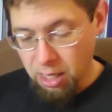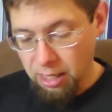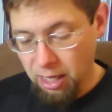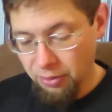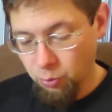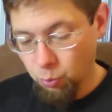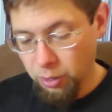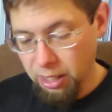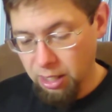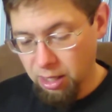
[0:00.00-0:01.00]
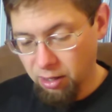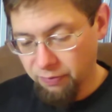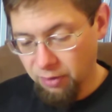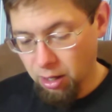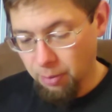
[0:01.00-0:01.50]
and on the wing
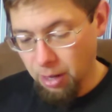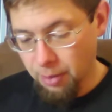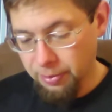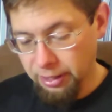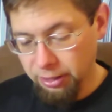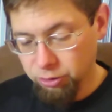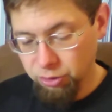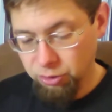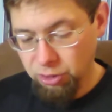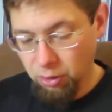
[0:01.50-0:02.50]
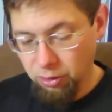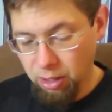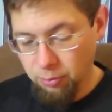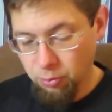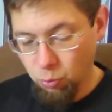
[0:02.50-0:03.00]
of abomination shall
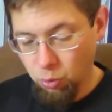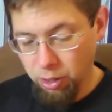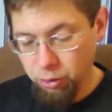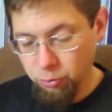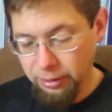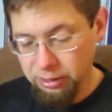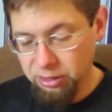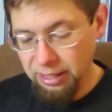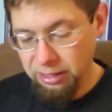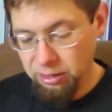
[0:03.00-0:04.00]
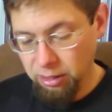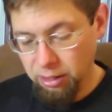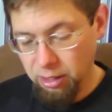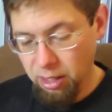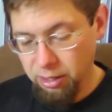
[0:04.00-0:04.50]
come one who makes
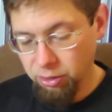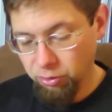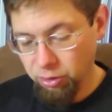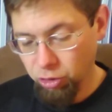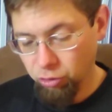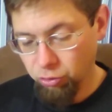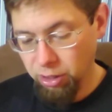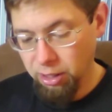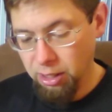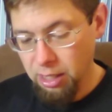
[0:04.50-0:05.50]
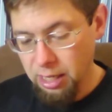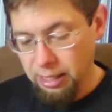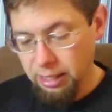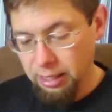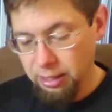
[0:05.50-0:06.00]
desolate, until the decree
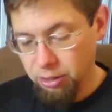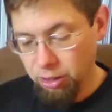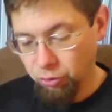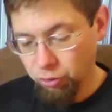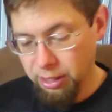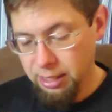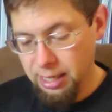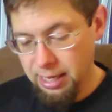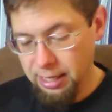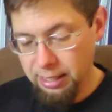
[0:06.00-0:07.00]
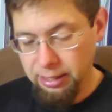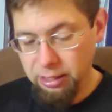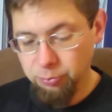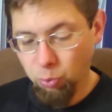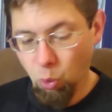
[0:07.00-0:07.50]
decreed end
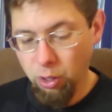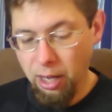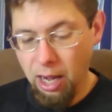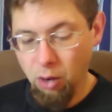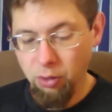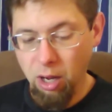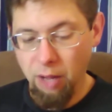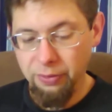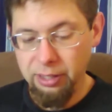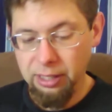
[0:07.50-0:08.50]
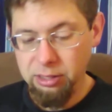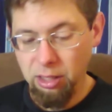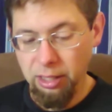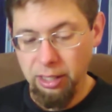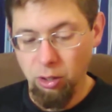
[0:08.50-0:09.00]
is poured out on the
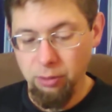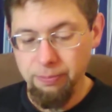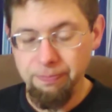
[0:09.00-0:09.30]
desolator.